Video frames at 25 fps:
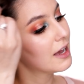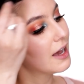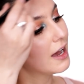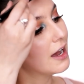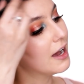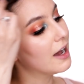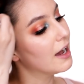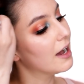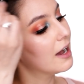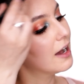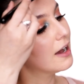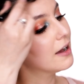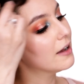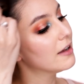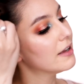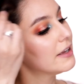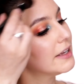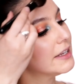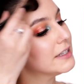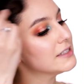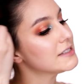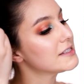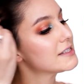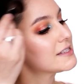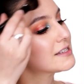
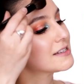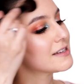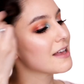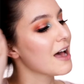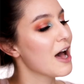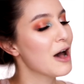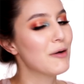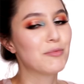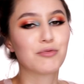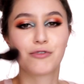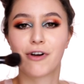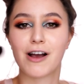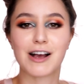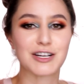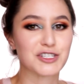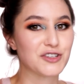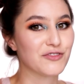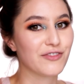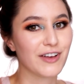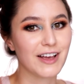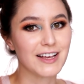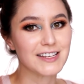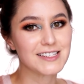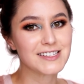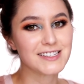It's a brush
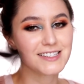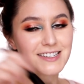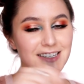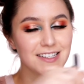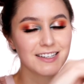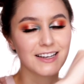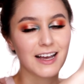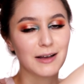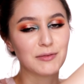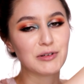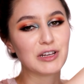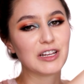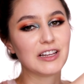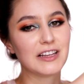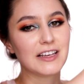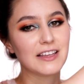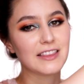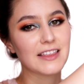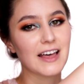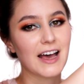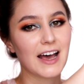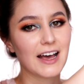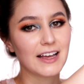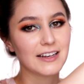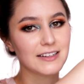fest. I'm gonna link
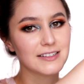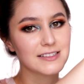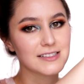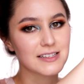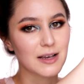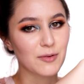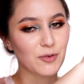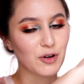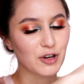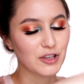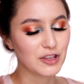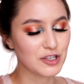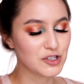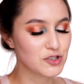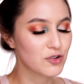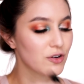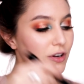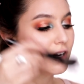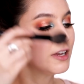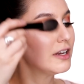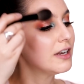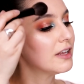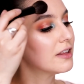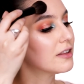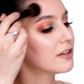that somewhere on the
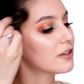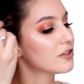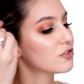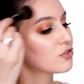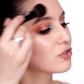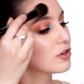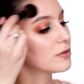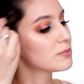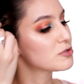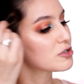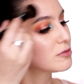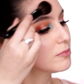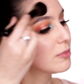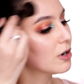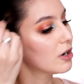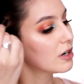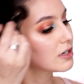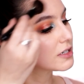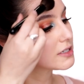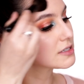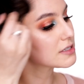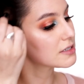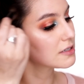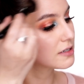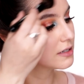screen in the description
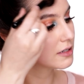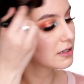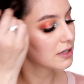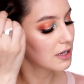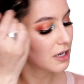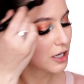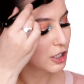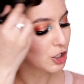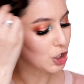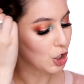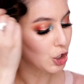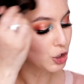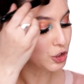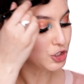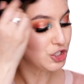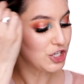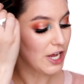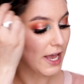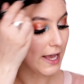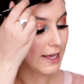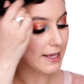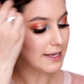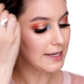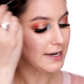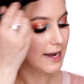box. Go
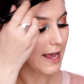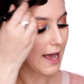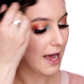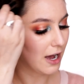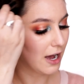check it